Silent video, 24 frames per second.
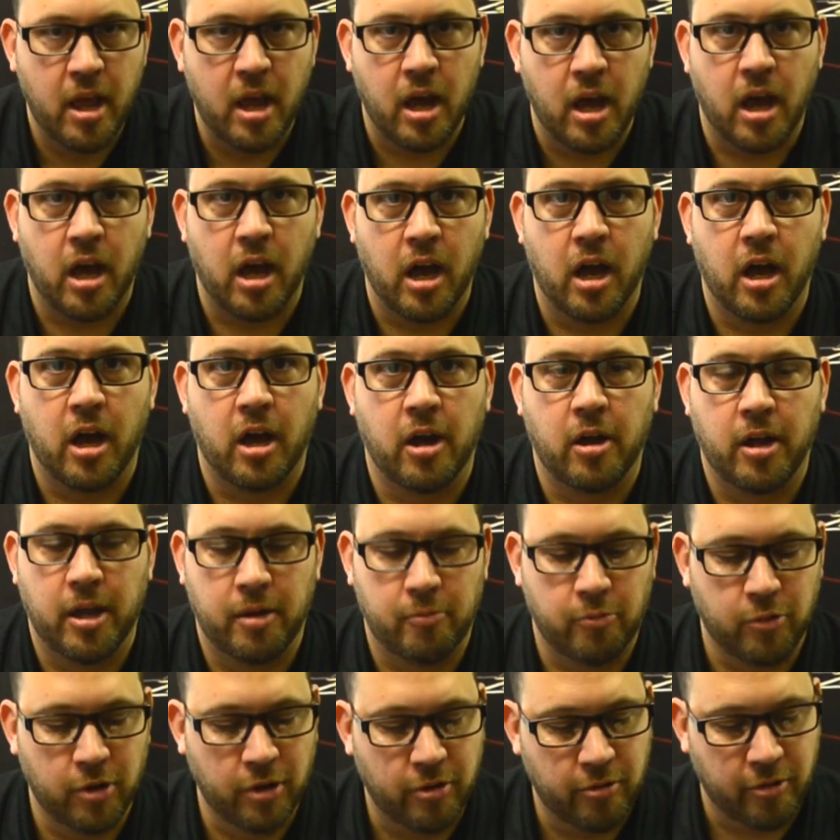
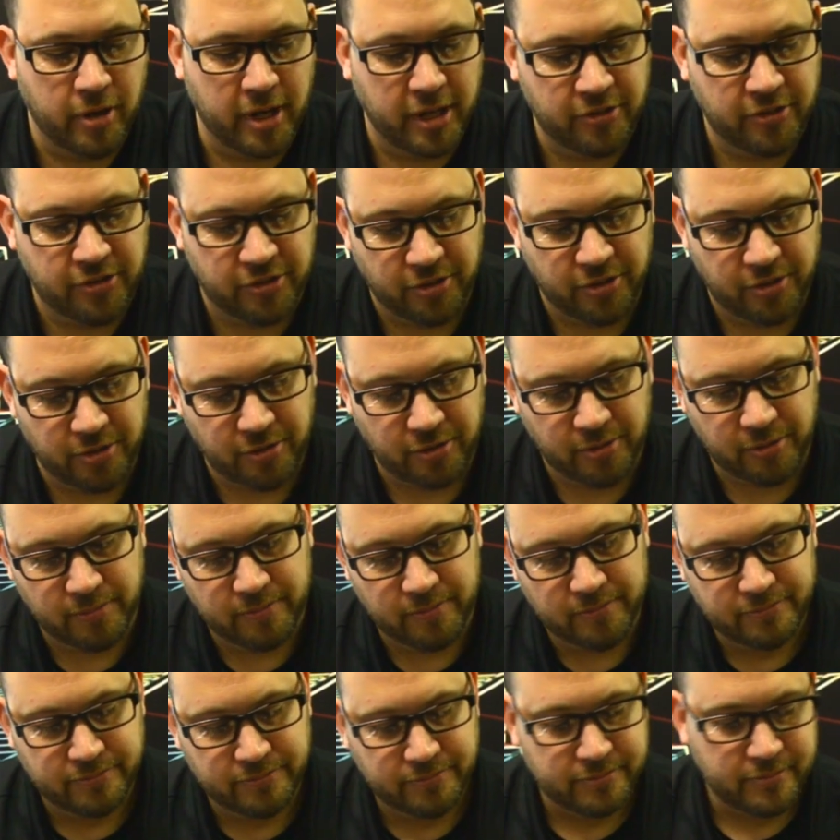and we're going to
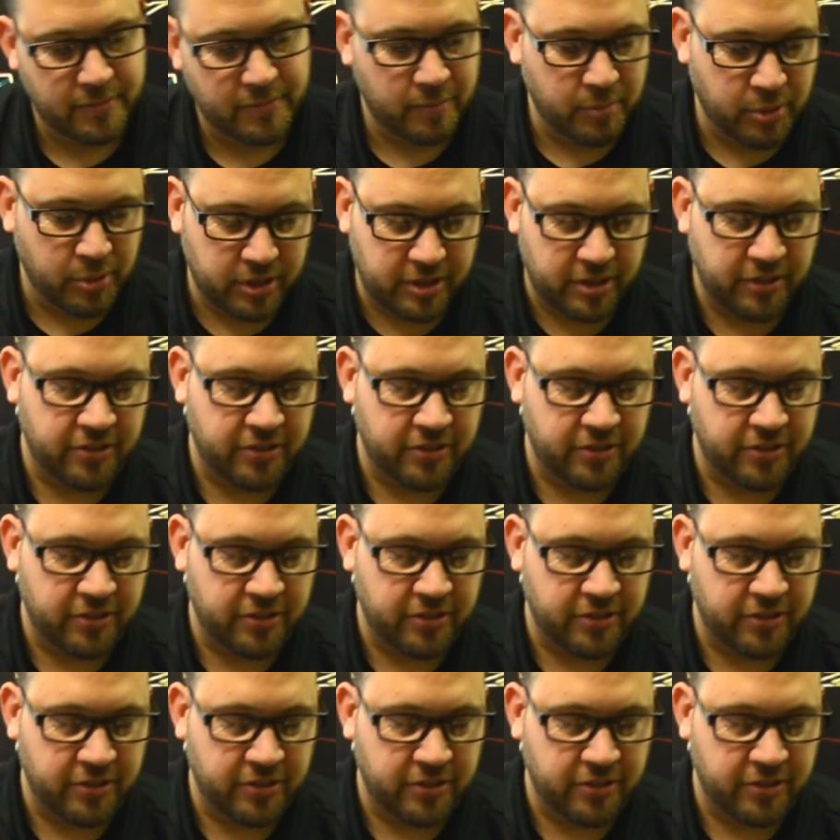put